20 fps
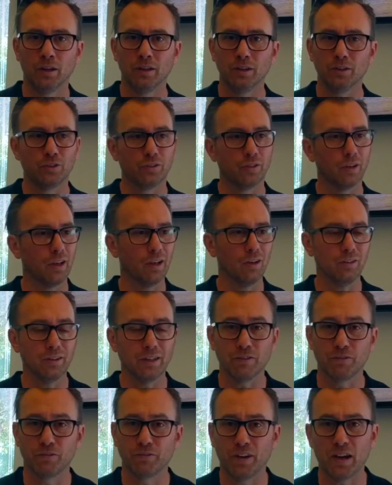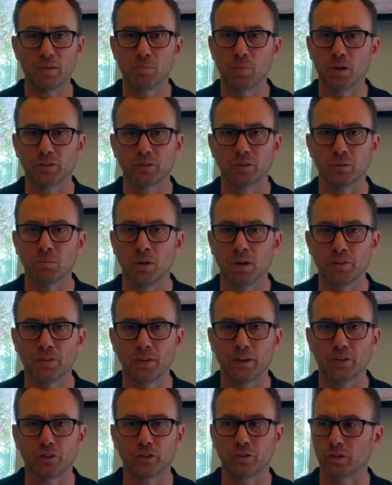You say, I only have $5 a month
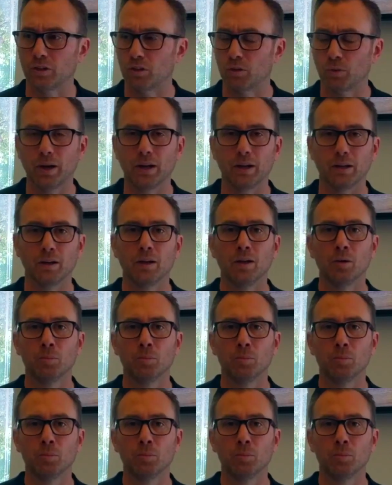extra. Great.